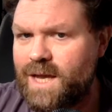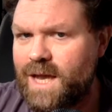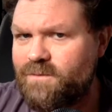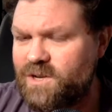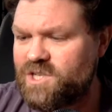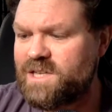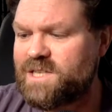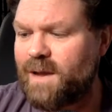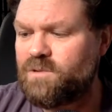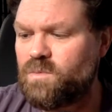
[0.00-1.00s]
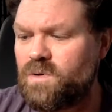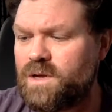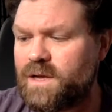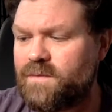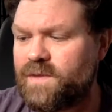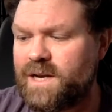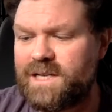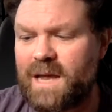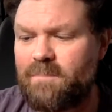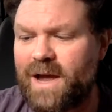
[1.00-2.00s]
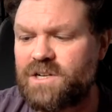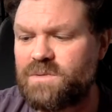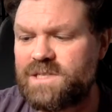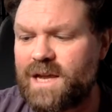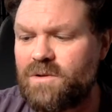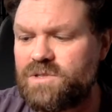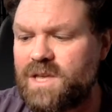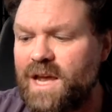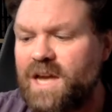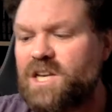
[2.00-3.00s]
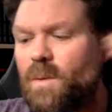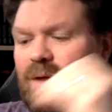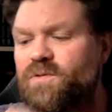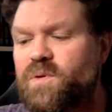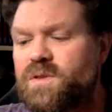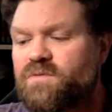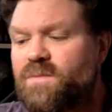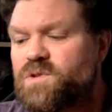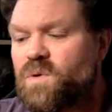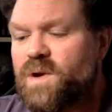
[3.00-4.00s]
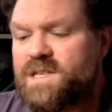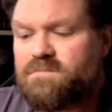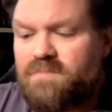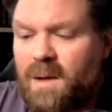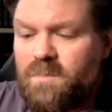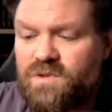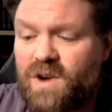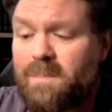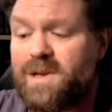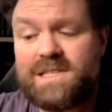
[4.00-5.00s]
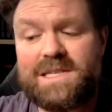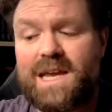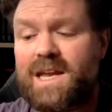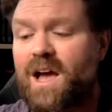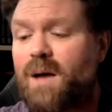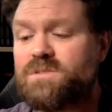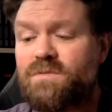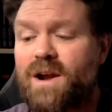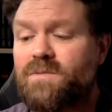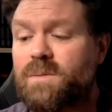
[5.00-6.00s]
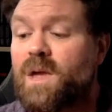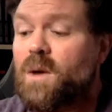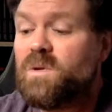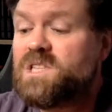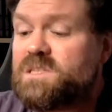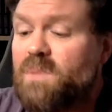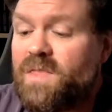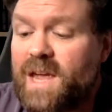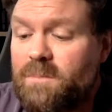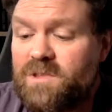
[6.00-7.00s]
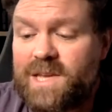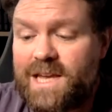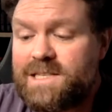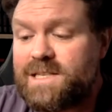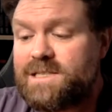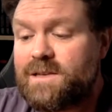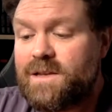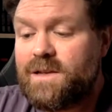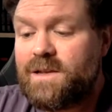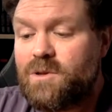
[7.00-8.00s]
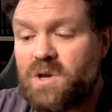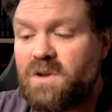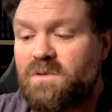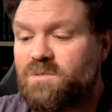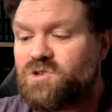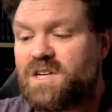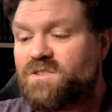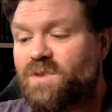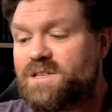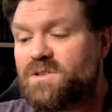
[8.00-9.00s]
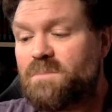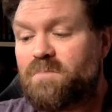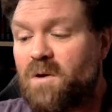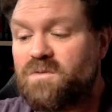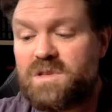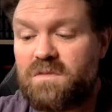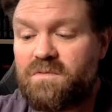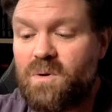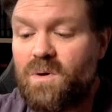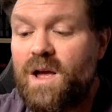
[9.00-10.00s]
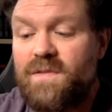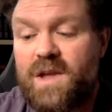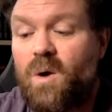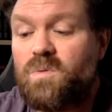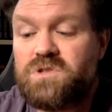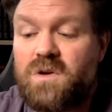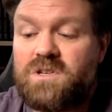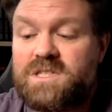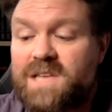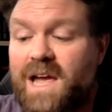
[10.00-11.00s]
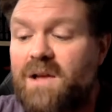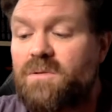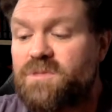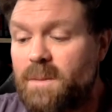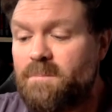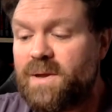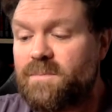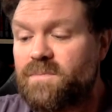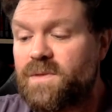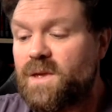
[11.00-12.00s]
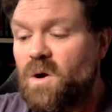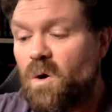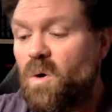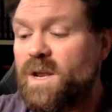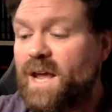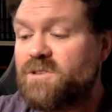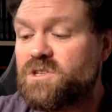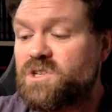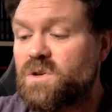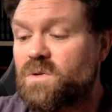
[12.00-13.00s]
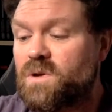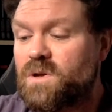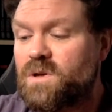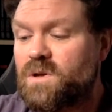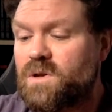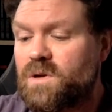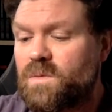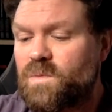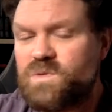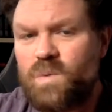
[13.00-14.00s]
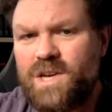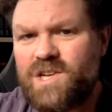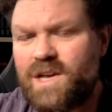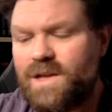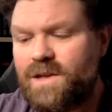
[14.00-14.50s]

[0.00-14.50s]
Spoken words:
If he just kept walking, then he'd get back to his house. He'd go in through the front door and his mum would wrap her skinny arms around him, would smother him with kisses. Donovan would try to wrestle them both to the floor, the old dog's tail thumping. All he had to do was wish it.